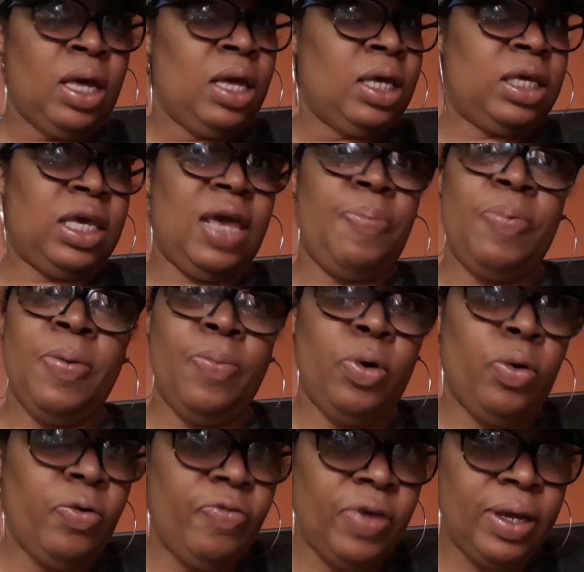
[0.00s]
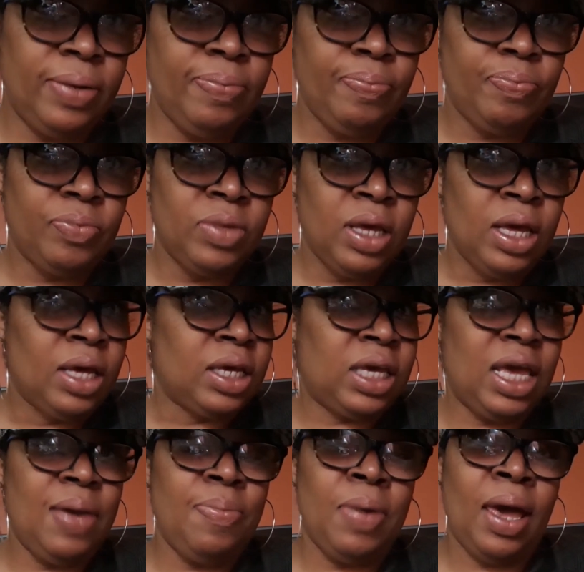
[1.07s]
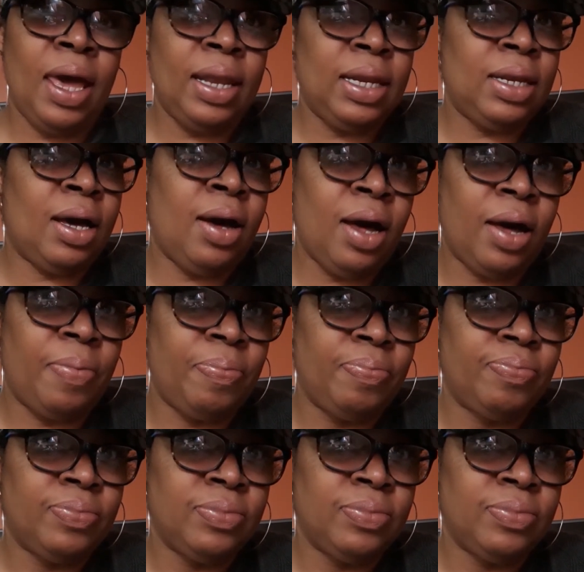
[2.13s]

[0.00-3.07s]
Keep it moving. Keep heading up.